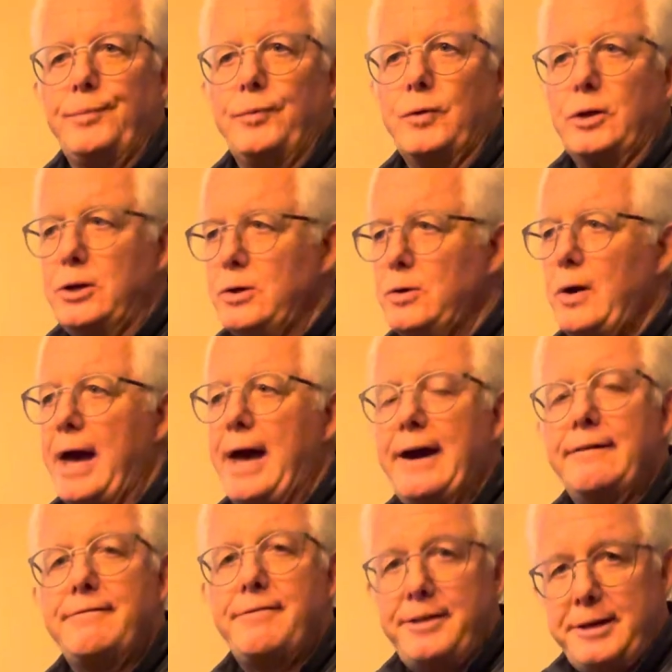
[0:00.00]
you
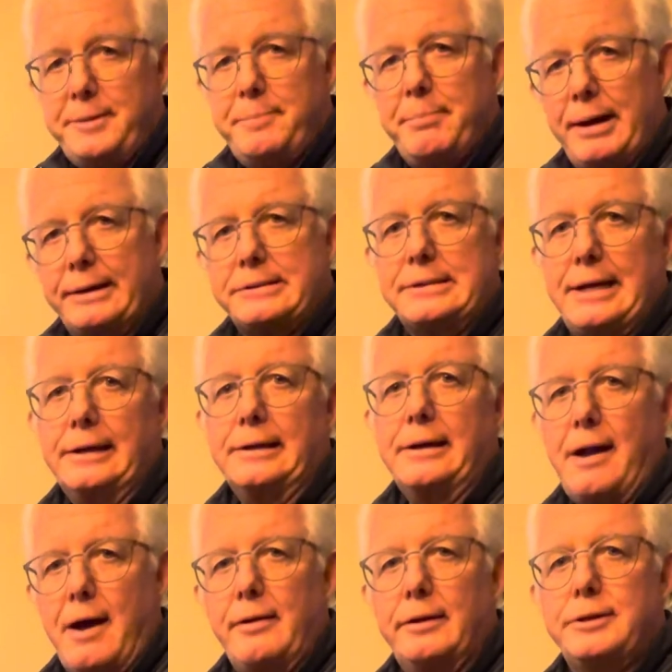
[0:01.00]
have the best
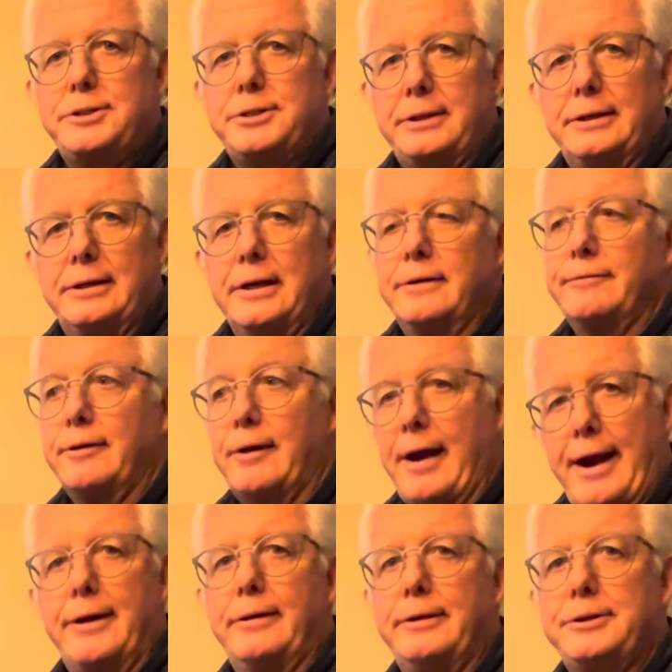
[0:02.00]
technology for
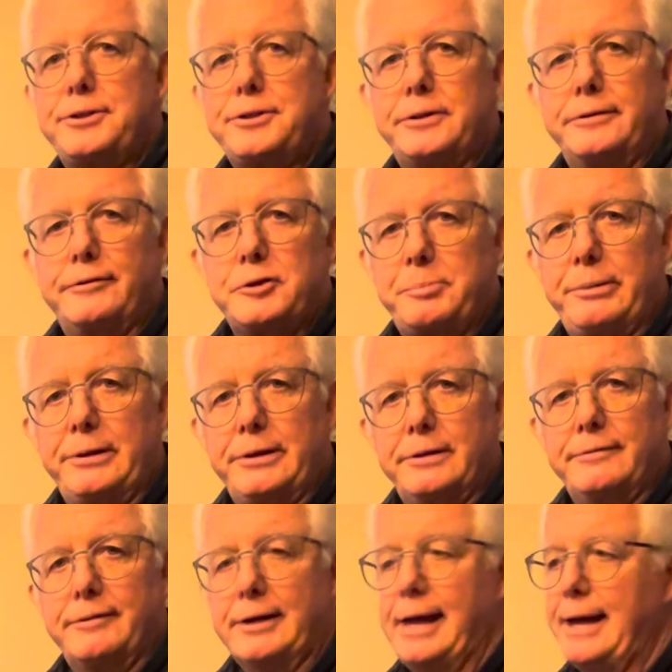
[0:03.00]
air and surface
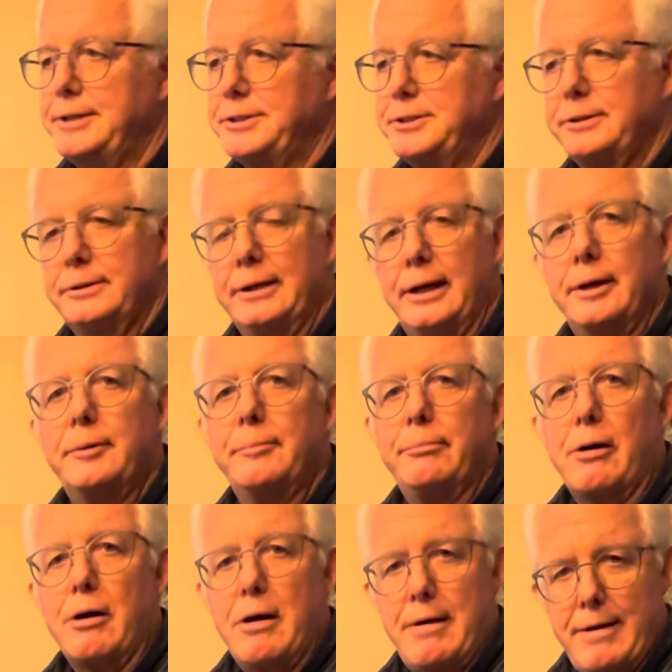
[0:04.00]
purification,
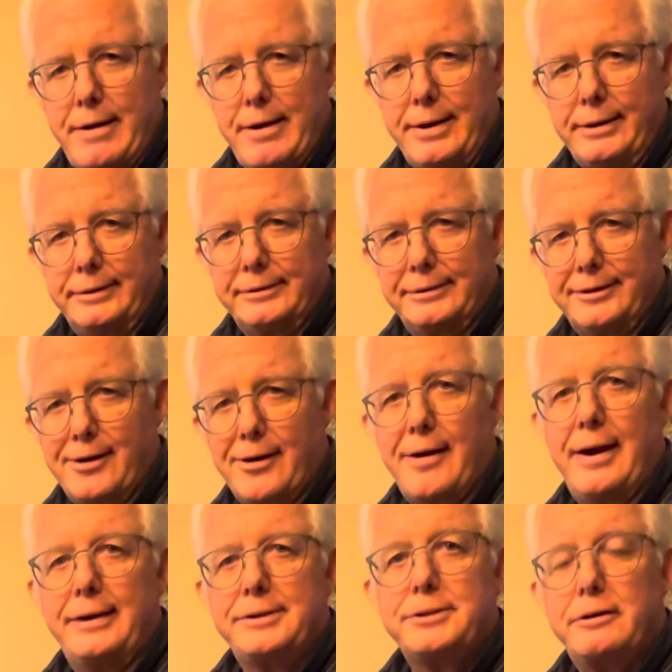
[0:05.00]
bar none. All
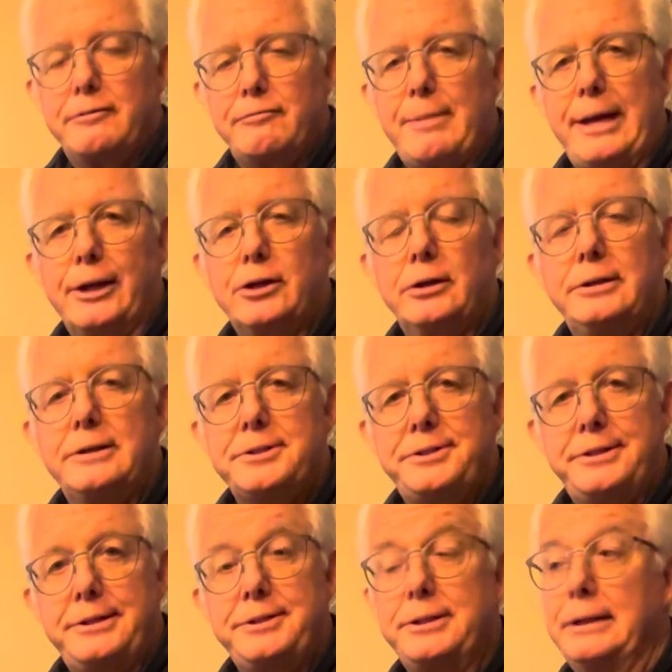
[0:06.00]
right, so you've made a good
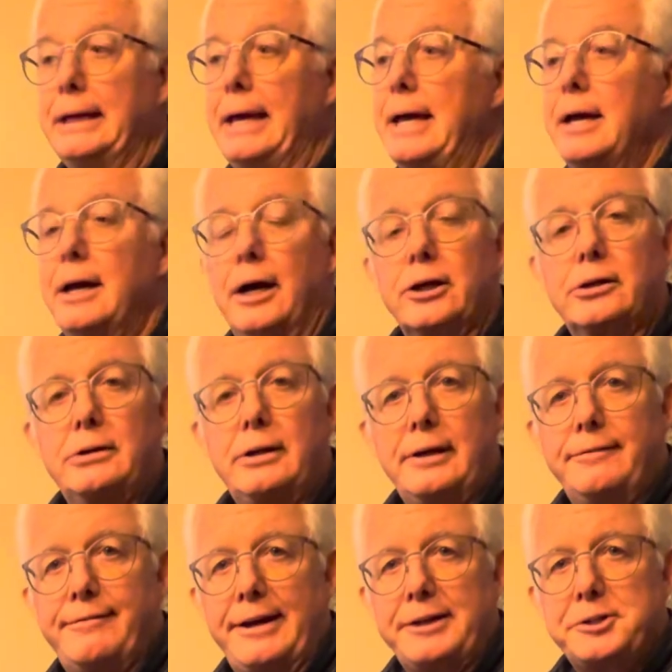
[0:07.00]
decision, a good
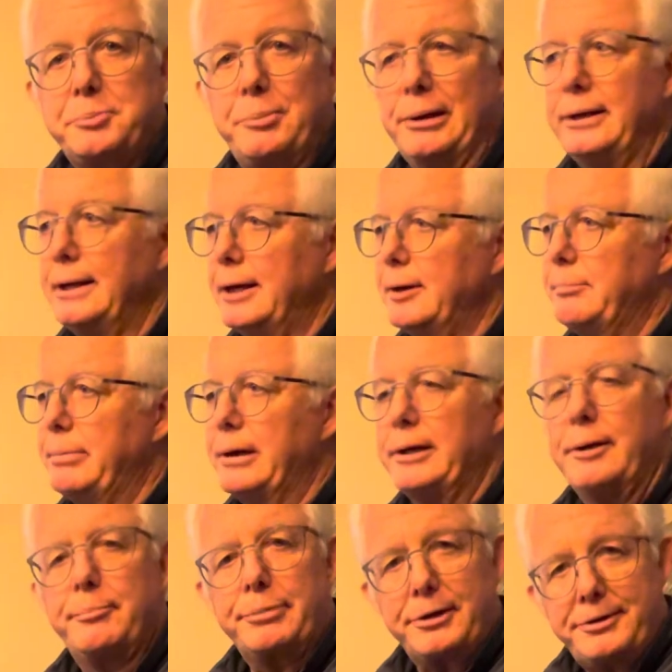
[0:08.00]
investment,
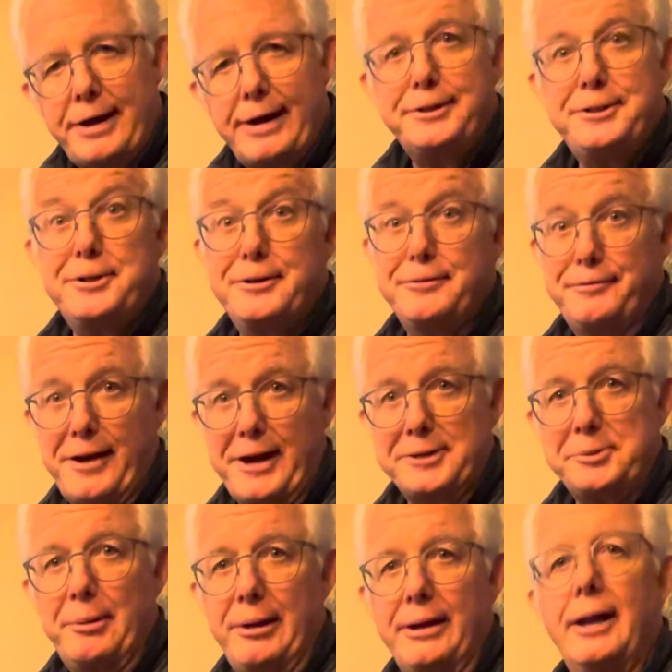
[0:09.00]
but protect your
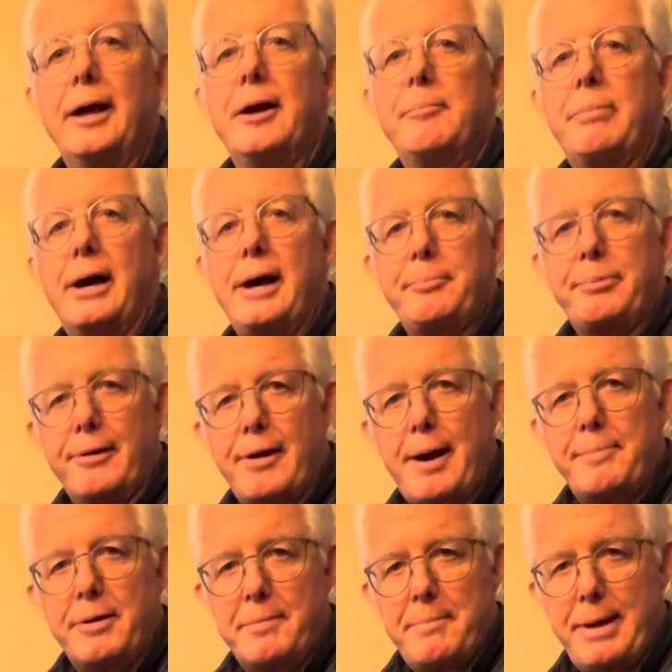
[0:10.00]
investment by
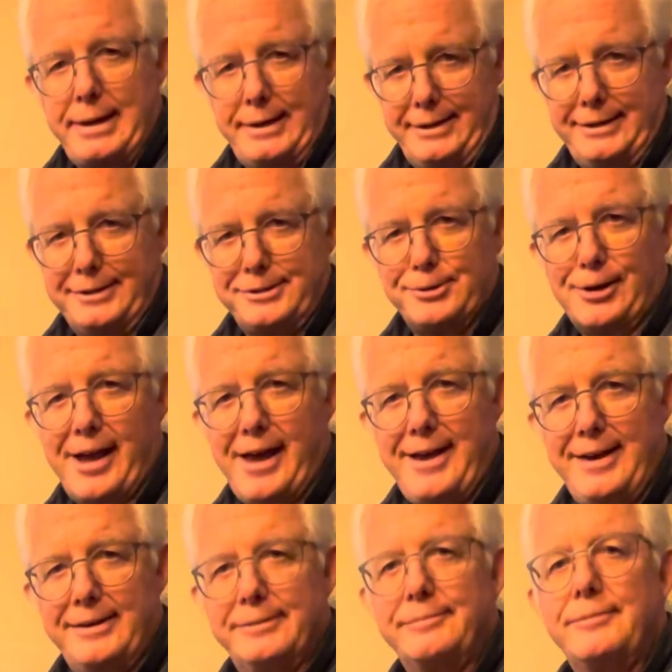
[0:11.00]
proper maintenance,
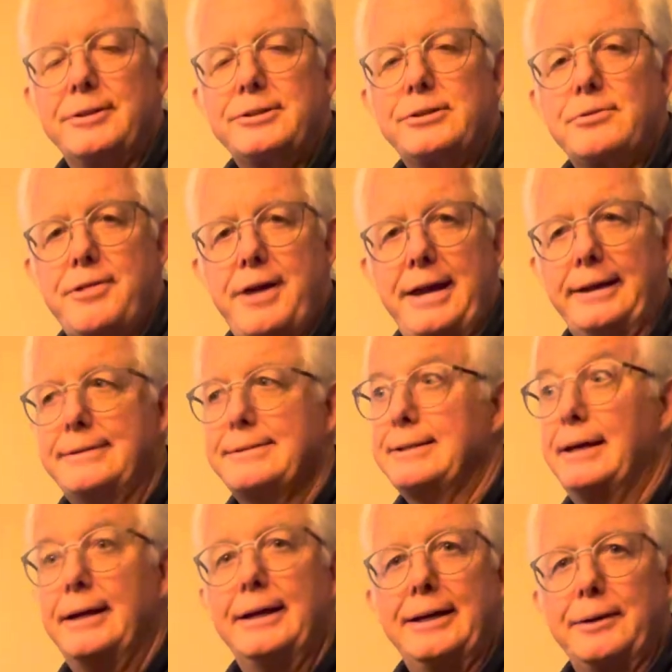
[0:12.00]
okay? So thanks,
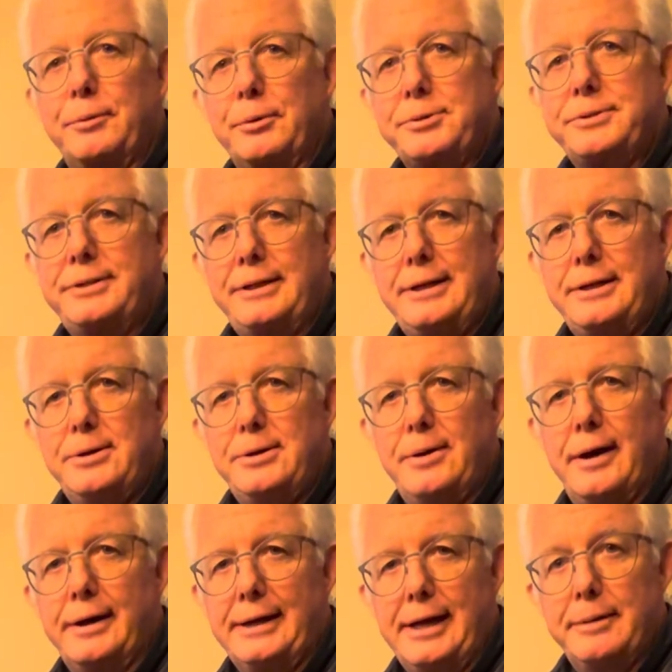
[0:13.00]
we'll see you
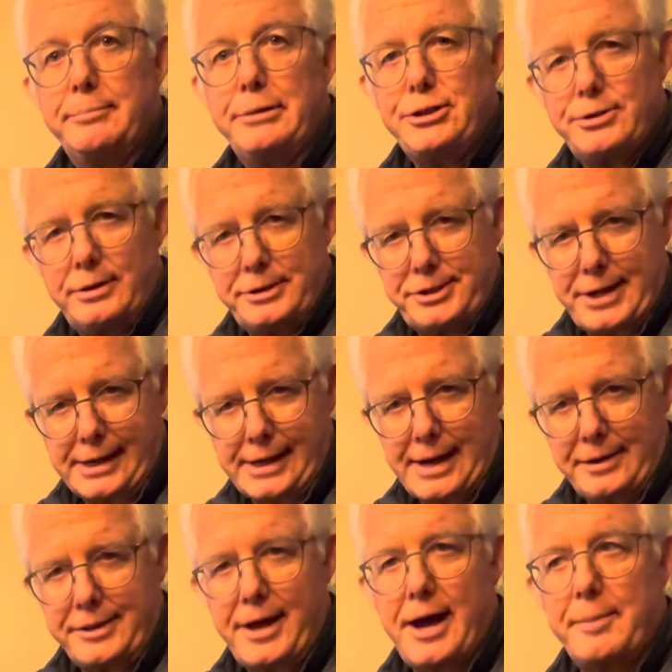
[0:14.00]
again. Be sure to check
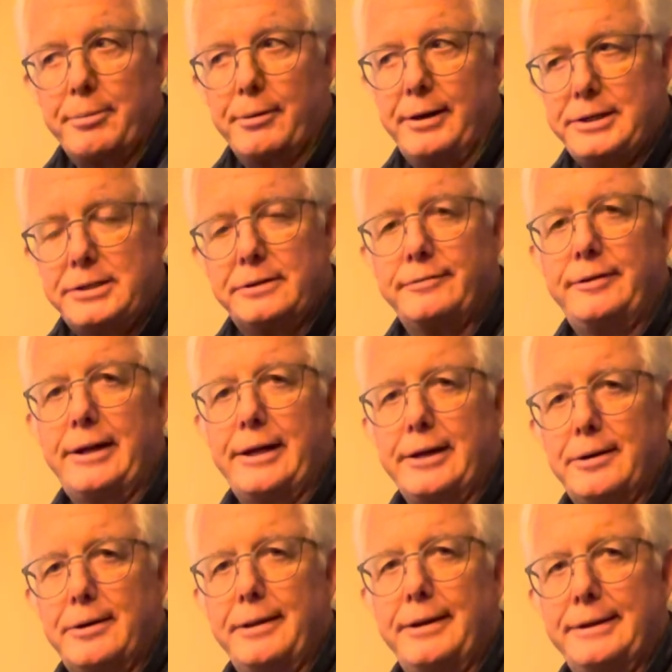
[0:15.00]
out the operational video
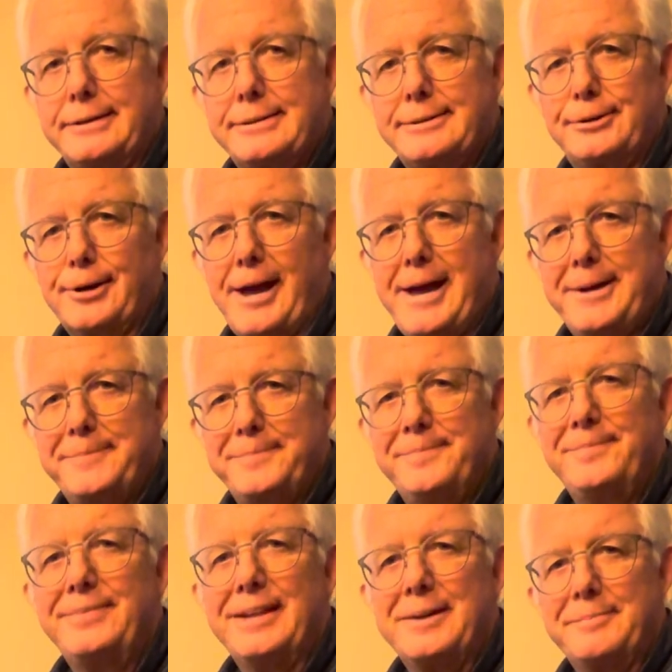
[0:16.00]
on this, okay?
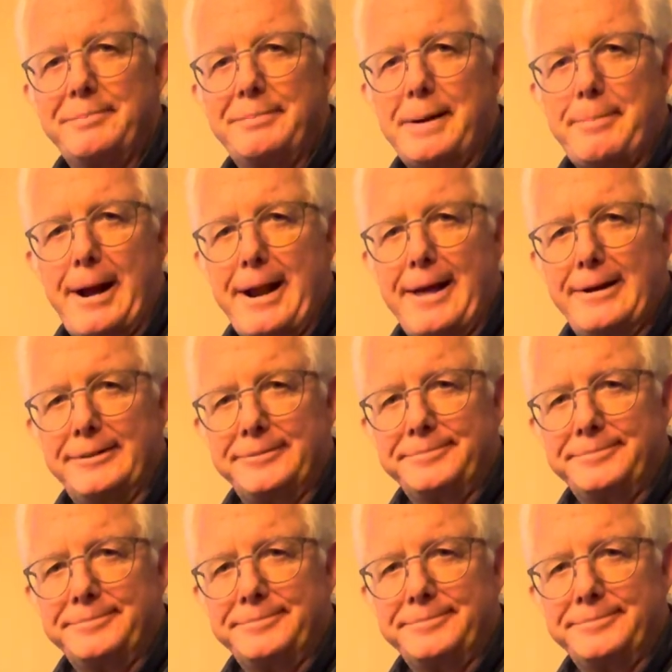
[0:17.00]
Bye-bye now.